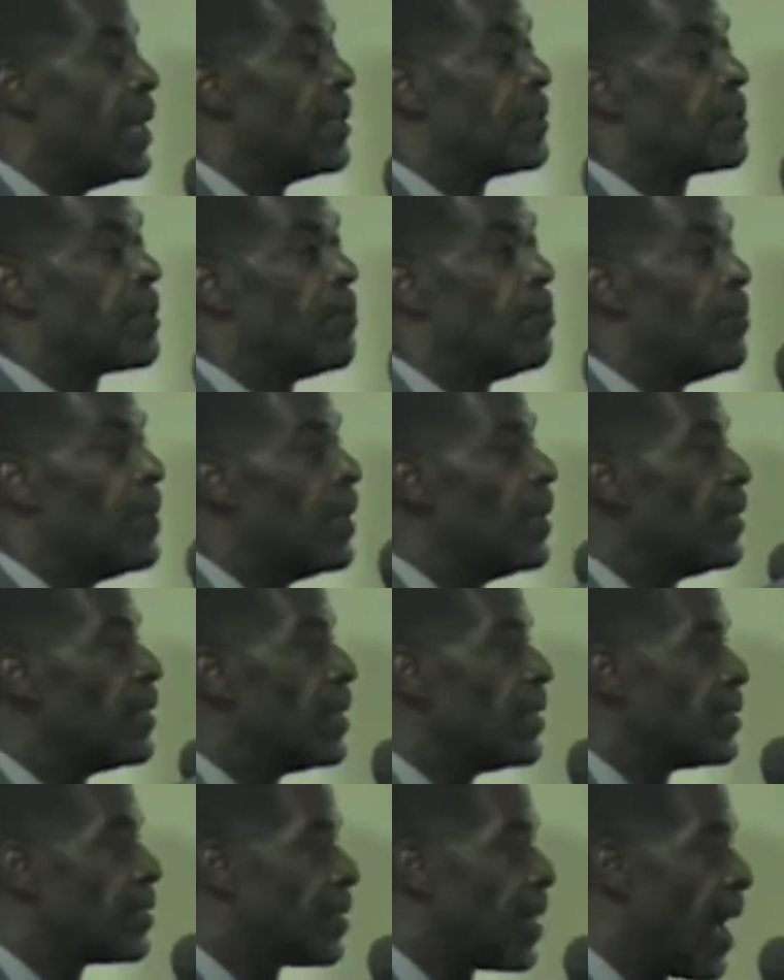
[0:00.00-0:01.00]
It's a
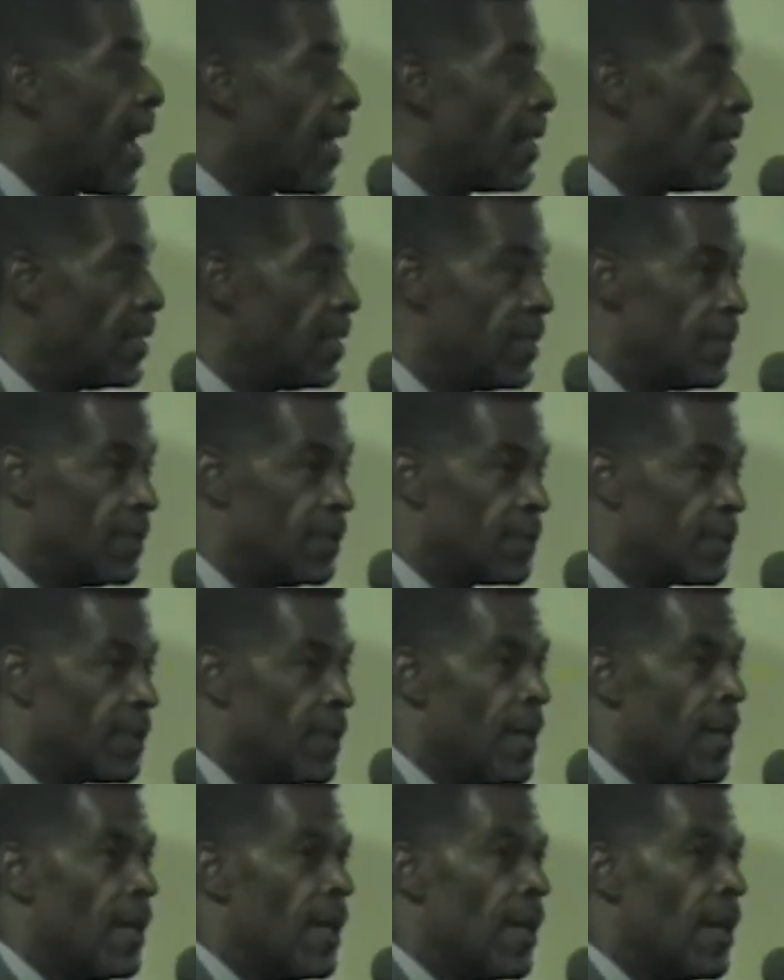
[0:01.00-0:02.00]
billion Chinese.
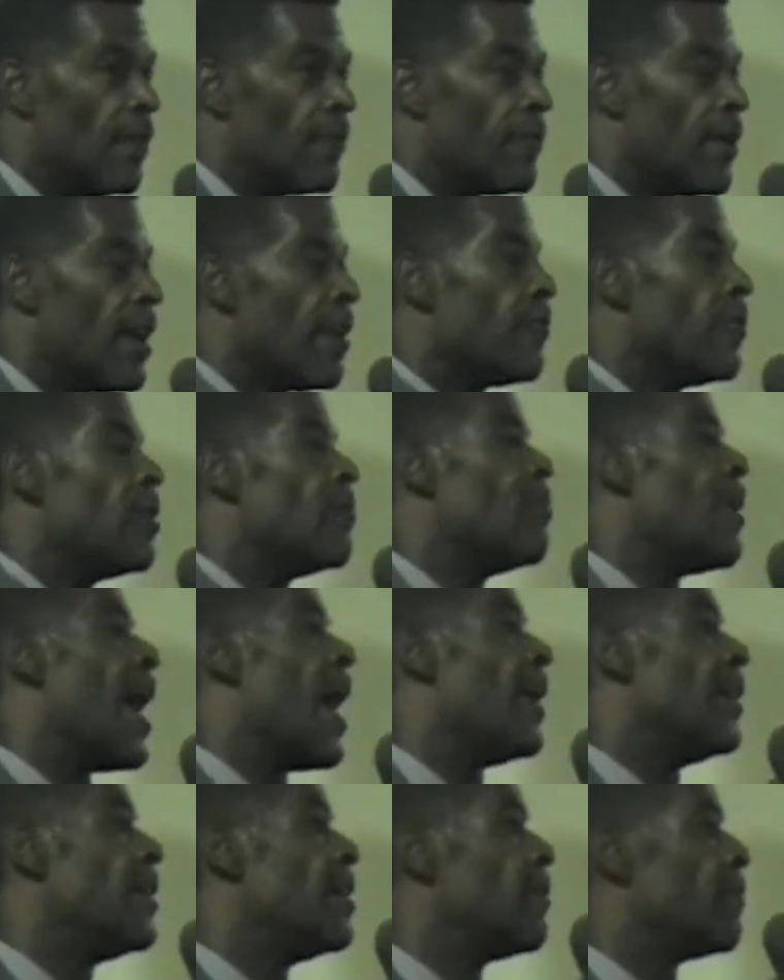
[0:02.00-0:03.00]
If
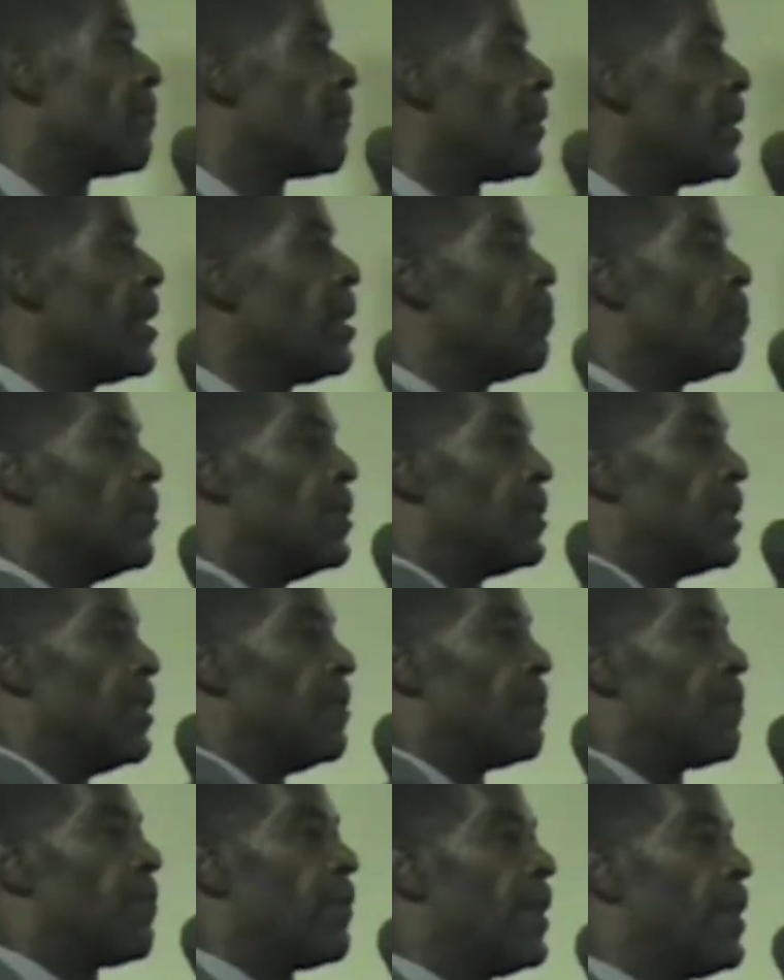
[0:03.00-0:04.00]
everybody in Flint was
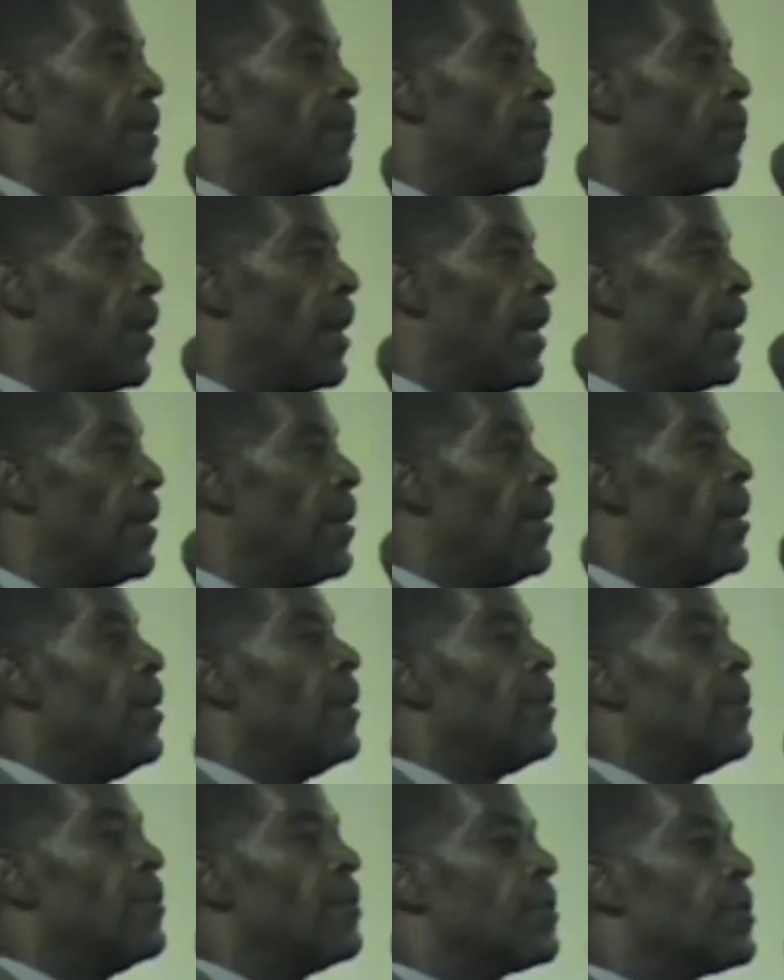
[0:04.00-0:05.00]
in
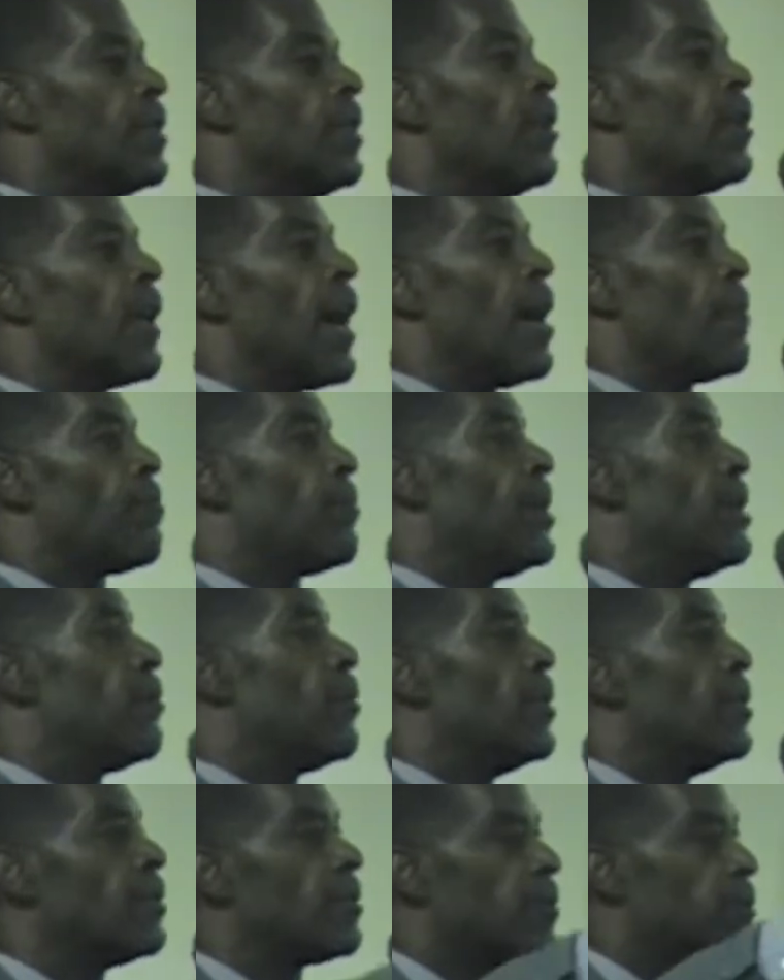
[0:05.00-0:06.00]
Flint you still got
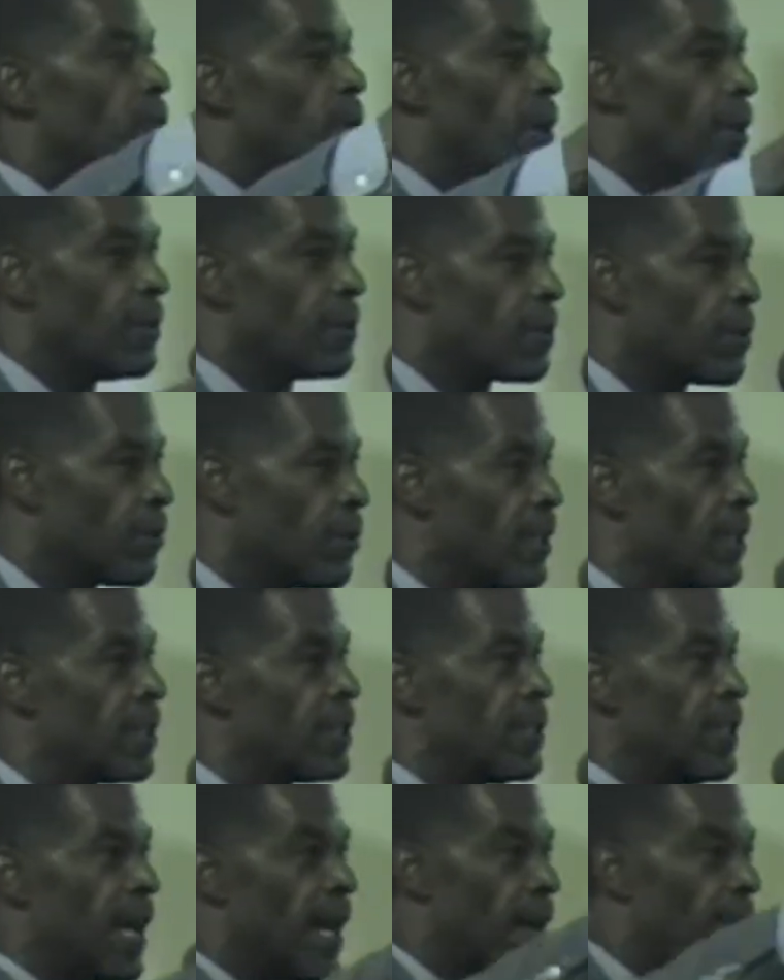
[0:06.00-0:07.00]
people in Swartz
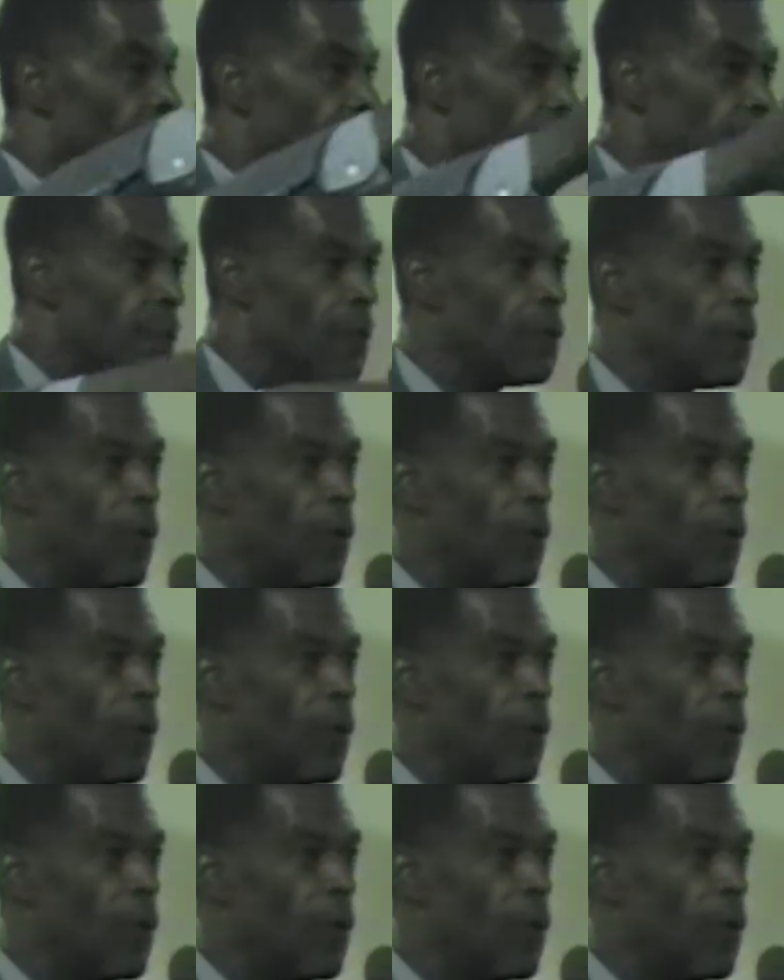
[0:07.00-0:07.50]
Creek, Davis, and